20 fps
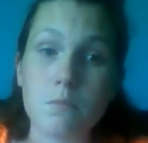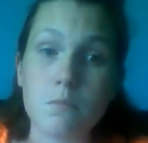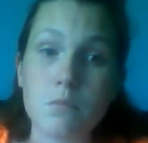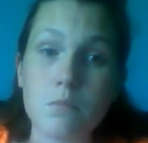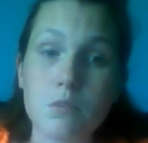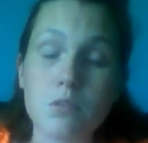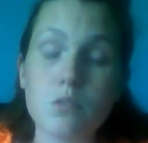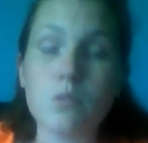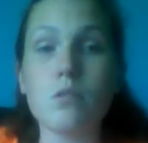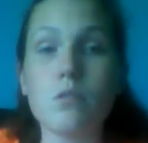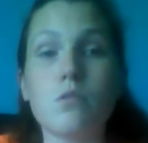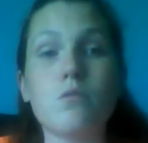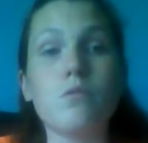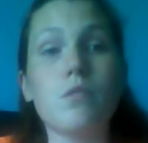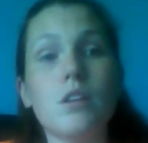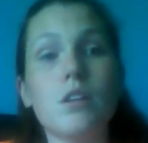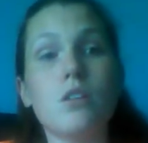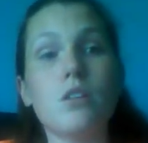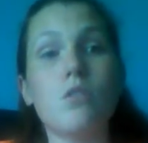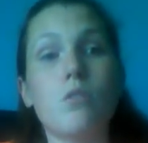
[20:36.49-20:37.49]
So there's
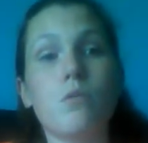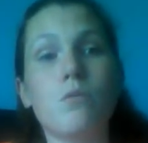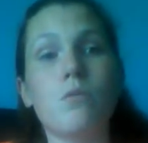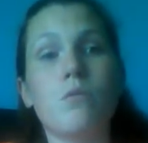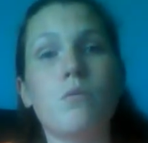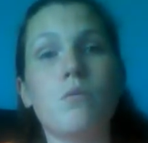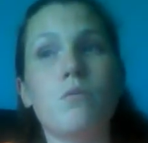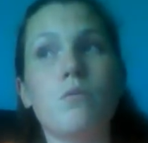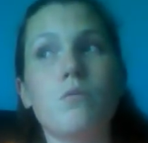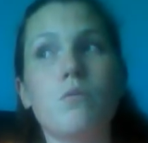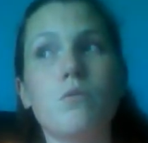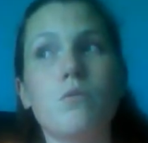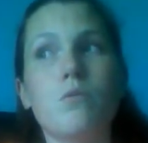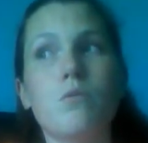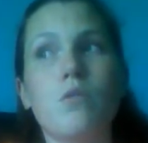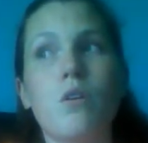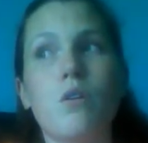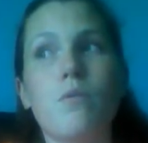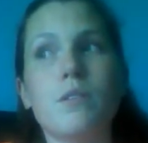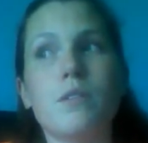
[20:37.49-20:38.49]
really no
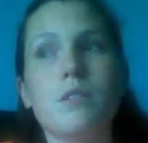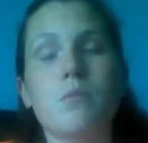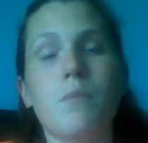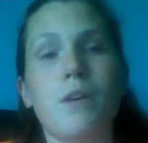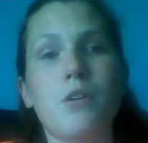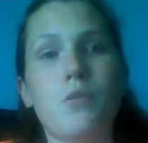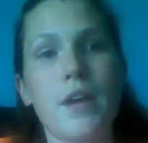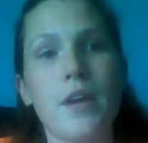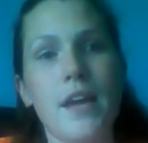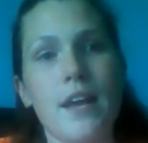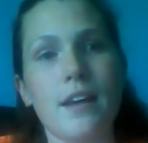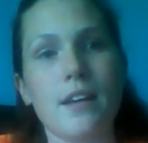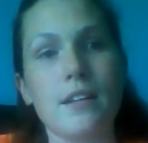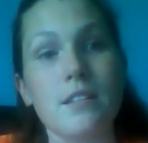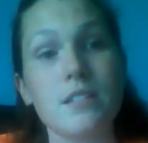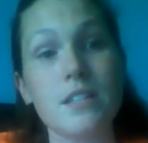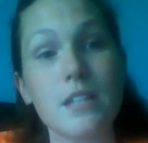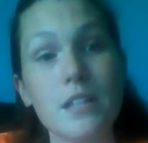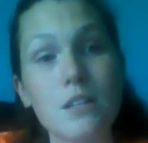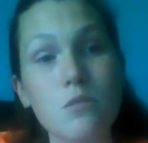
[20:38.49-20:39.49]
reason why you can't
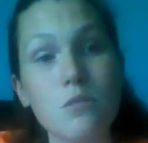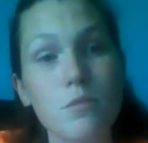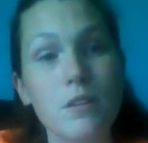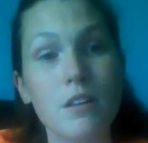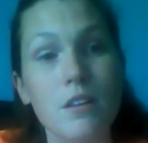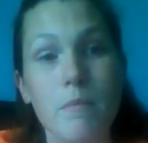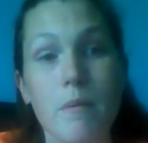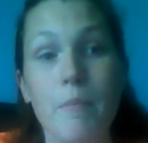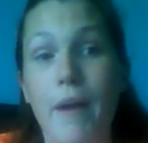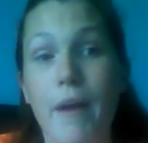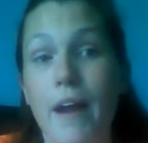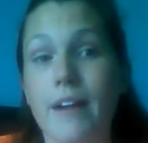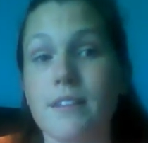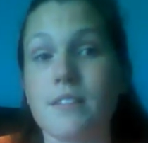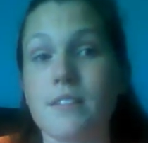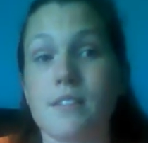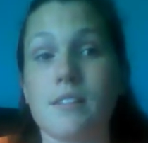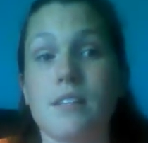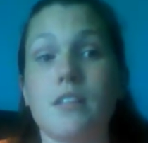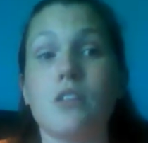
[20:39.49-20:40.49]
continually be
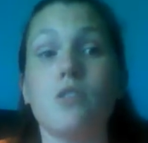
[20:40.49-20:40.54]
practicing.